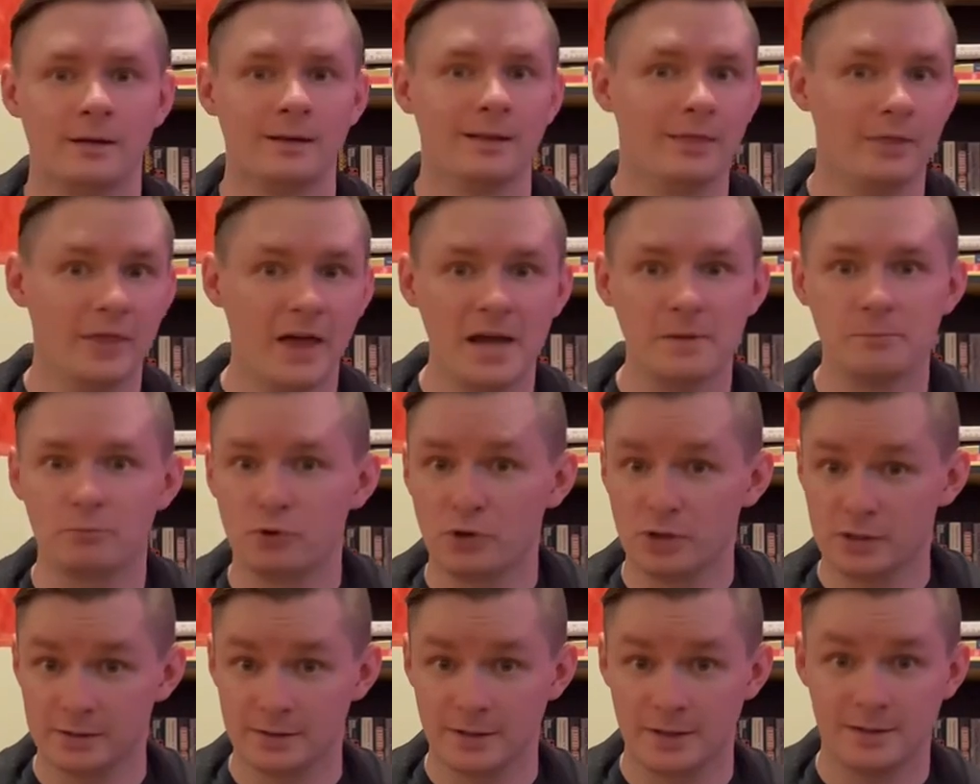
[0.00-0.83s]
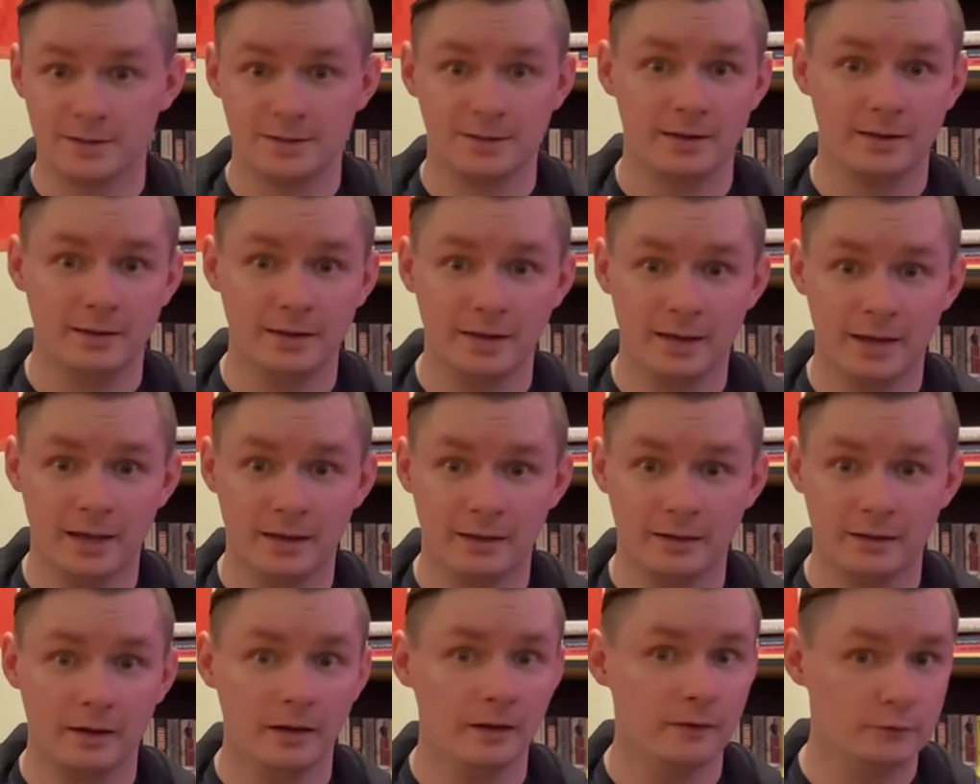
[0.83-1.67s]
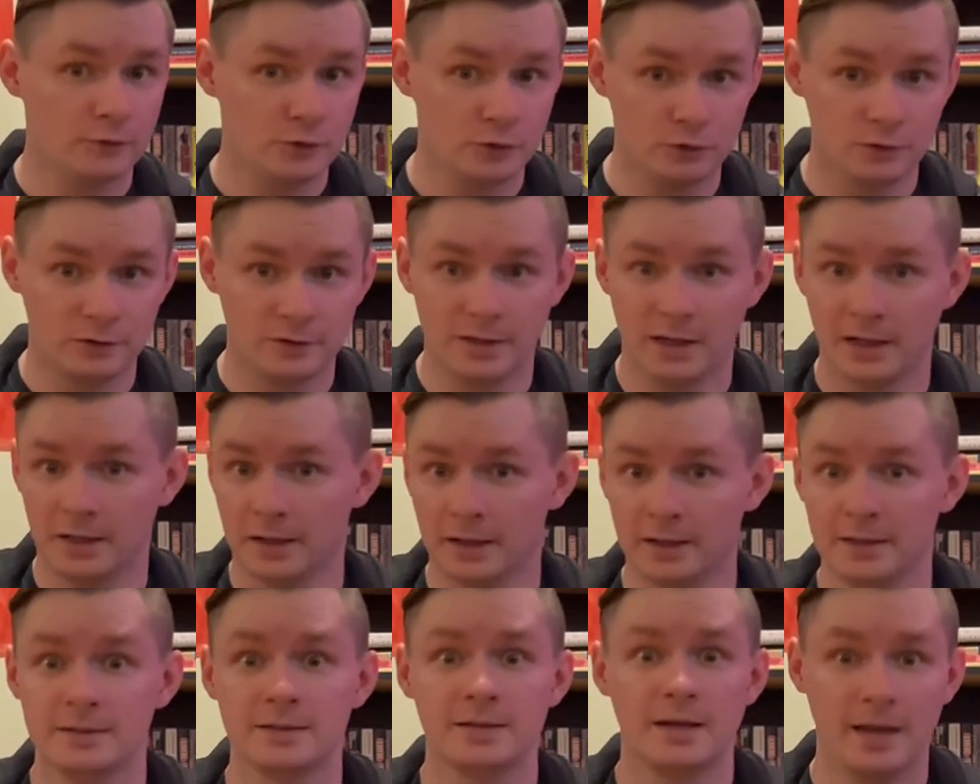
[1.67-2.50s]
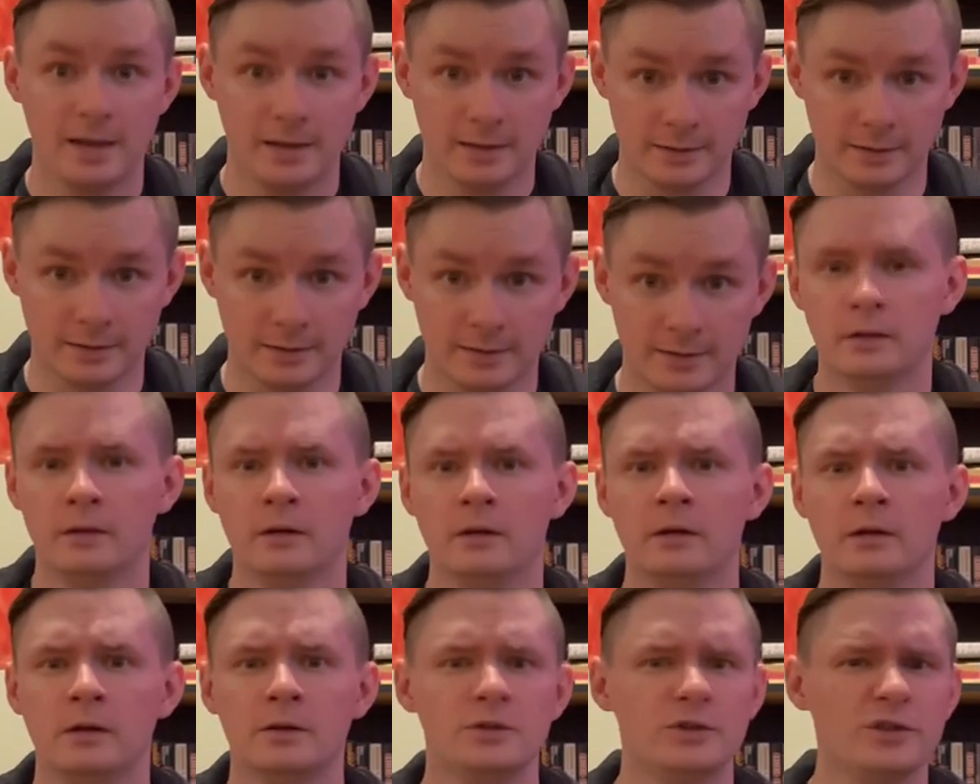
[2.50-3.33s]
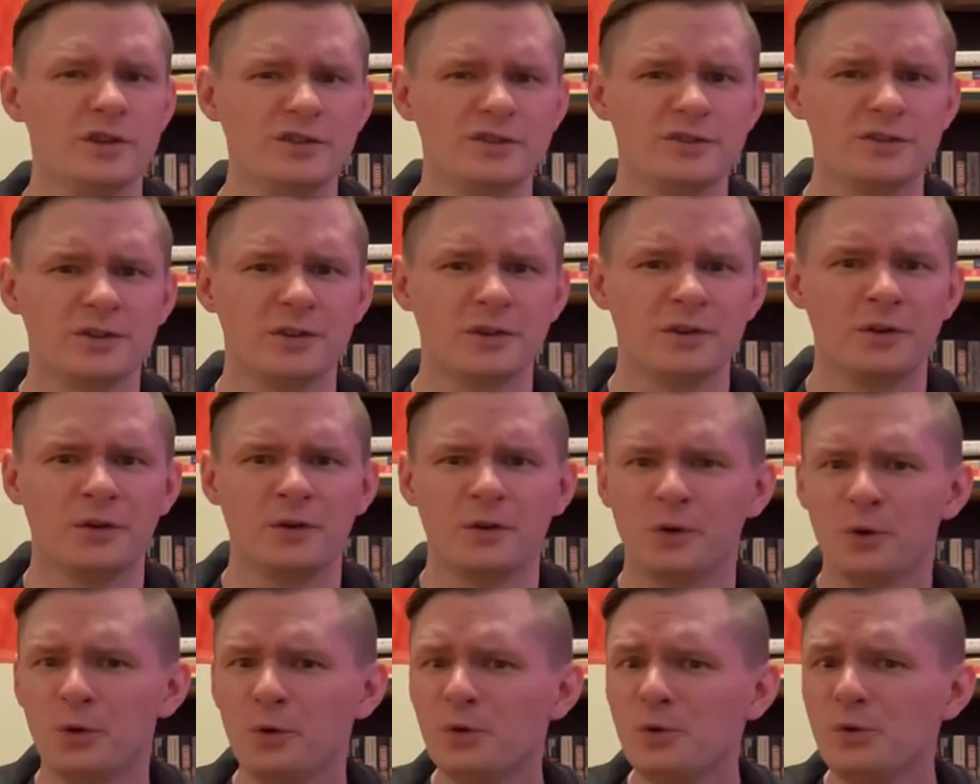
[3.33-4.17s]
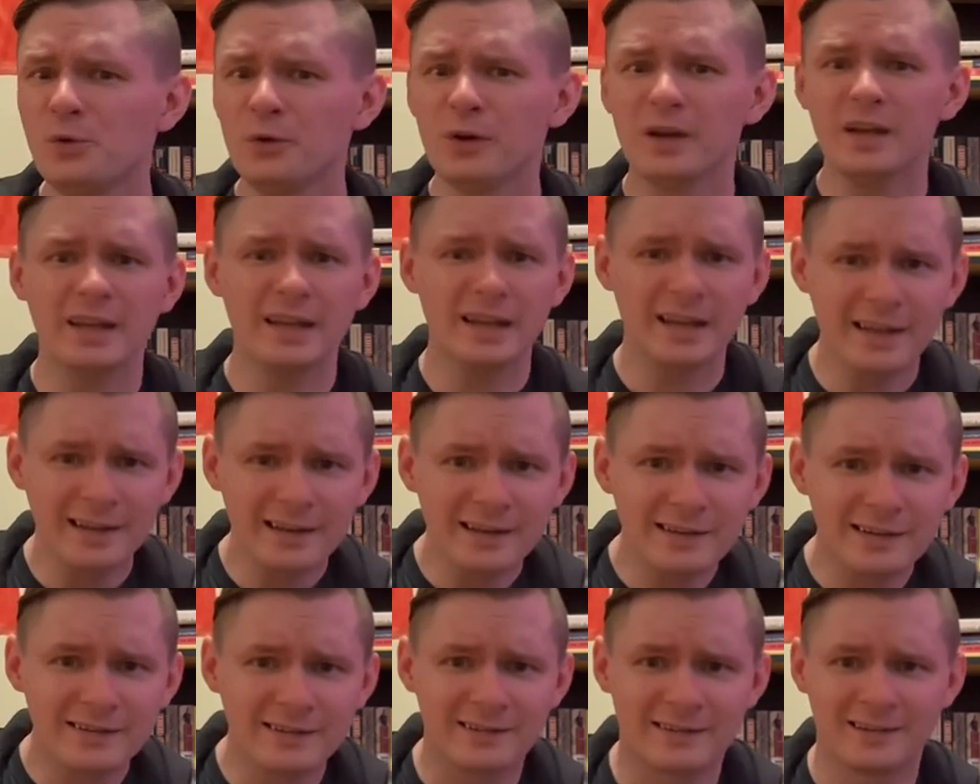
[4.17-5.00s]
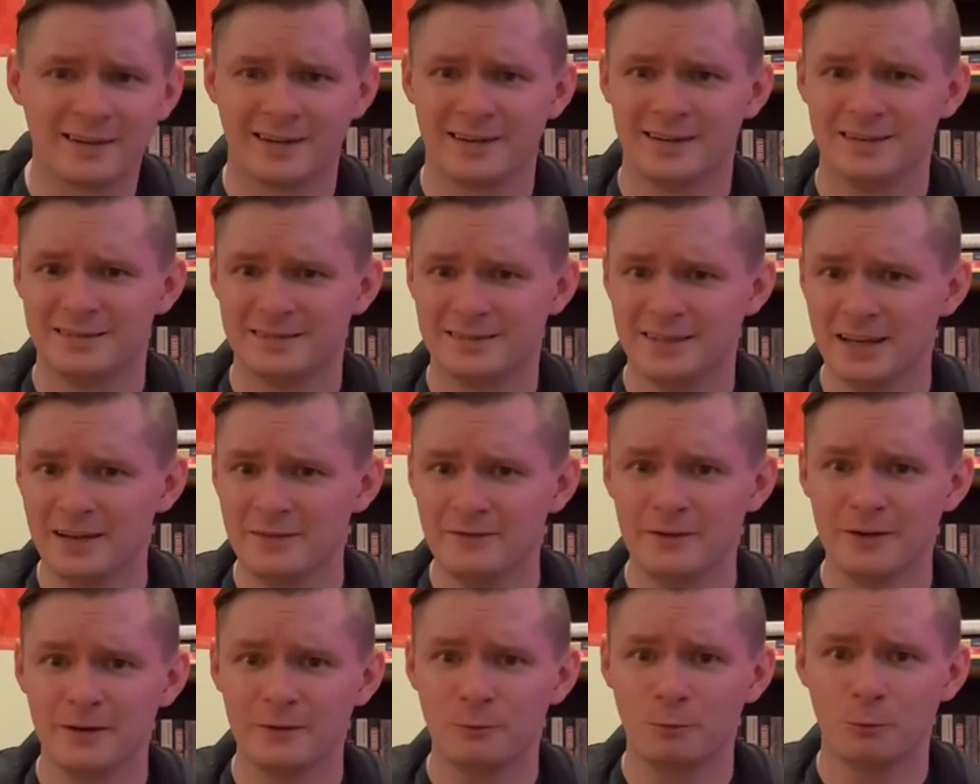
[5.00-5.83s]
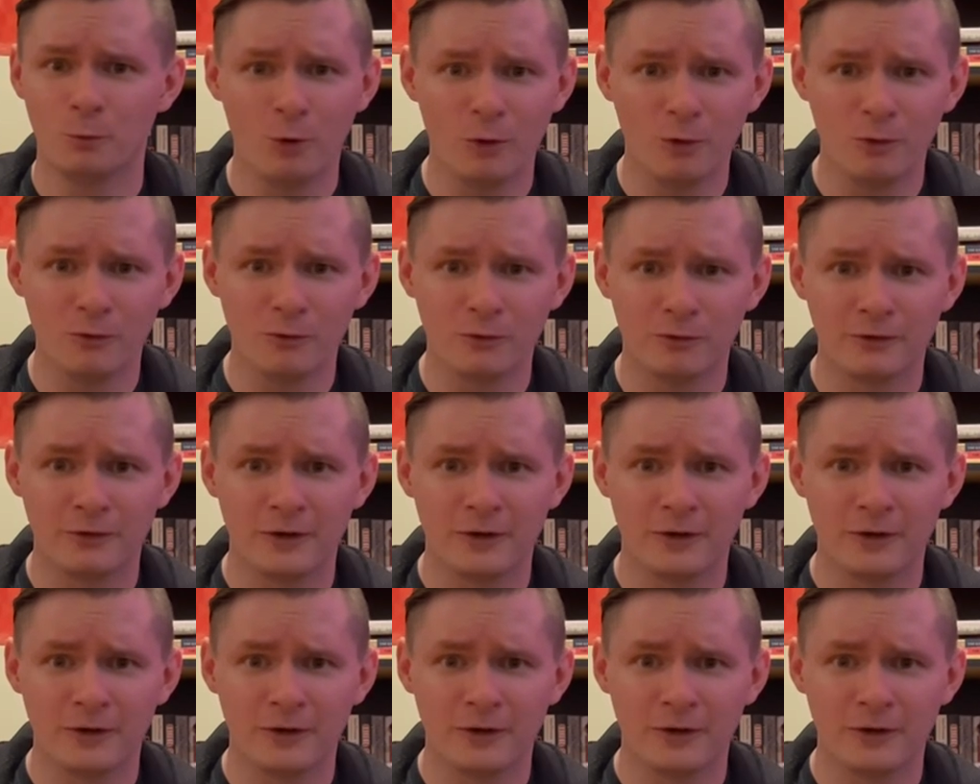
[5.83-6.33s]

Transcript: That brings us to the end of Tuesday Night Titans. Just who is David Wolff?